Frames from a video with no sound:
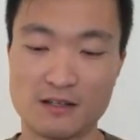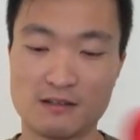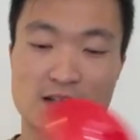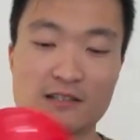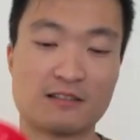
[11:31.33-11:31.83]

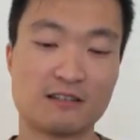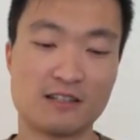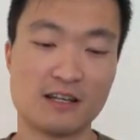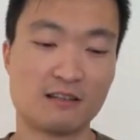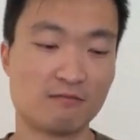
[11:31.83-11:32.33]
as I
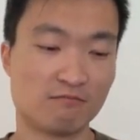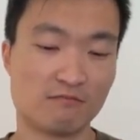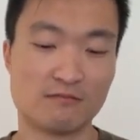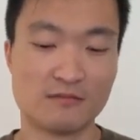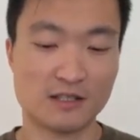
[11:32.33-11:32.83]
said,
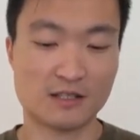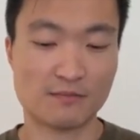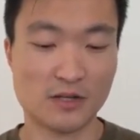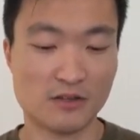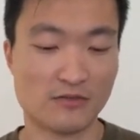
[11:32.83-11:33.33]
it's a
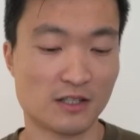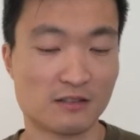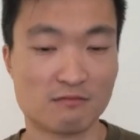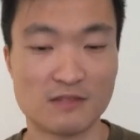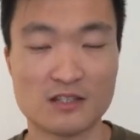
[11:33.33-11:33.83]
perfect
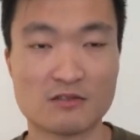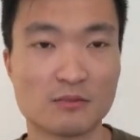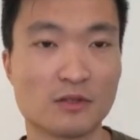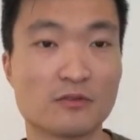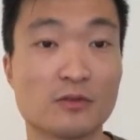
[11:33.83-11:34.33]

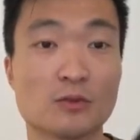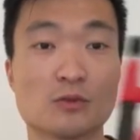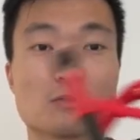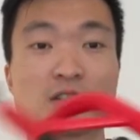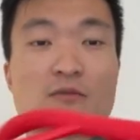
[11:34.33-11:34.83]
instrument
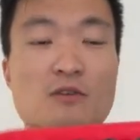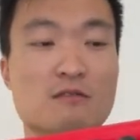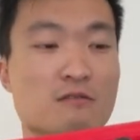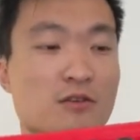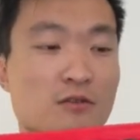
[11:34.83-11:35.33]
for
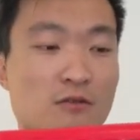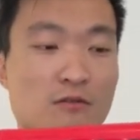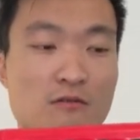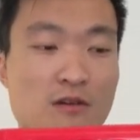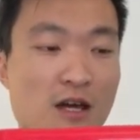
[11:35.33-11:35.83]
someone to
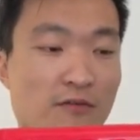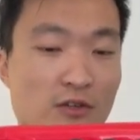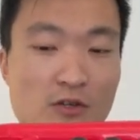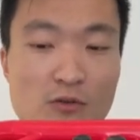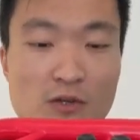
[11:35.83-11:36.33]
have a
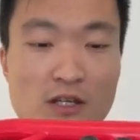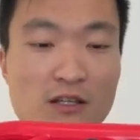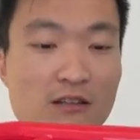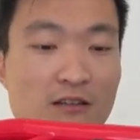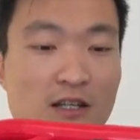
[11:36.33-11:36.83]
go with
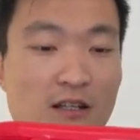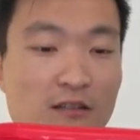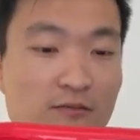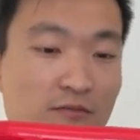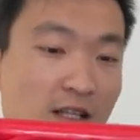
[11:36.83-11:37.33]

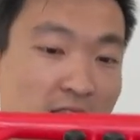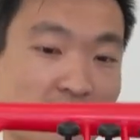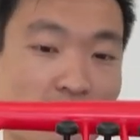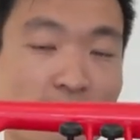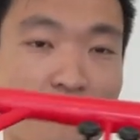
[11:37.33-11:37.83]
as their
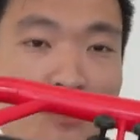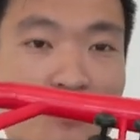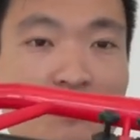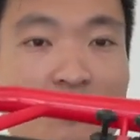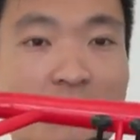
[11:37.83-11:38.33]

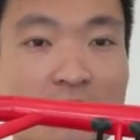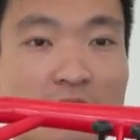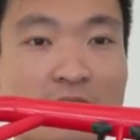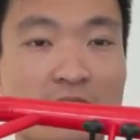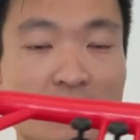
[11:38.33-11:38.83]
first
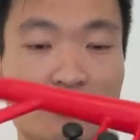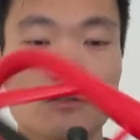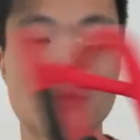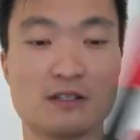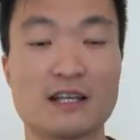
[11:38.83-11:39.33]

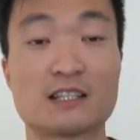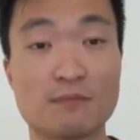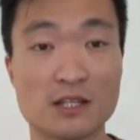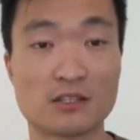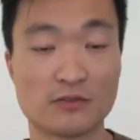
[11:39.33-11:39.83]
instrument,
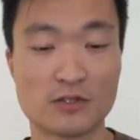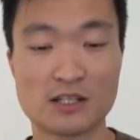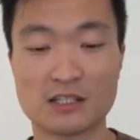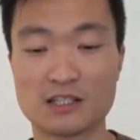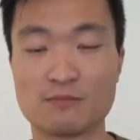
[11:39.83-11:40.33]
especially for young
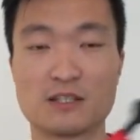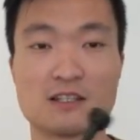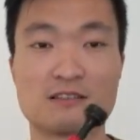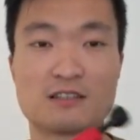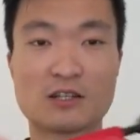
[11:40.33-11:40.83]
kids,
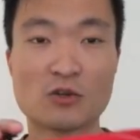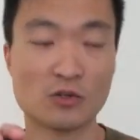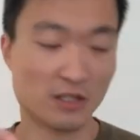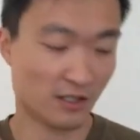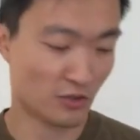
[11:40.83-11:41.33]
because a
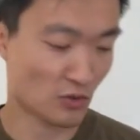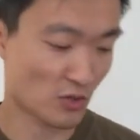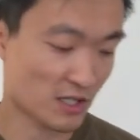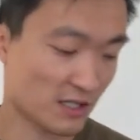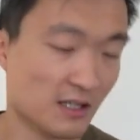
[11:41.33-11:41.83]
cornet is
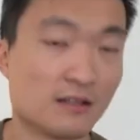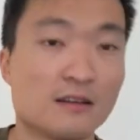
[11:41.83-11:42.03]
shorter than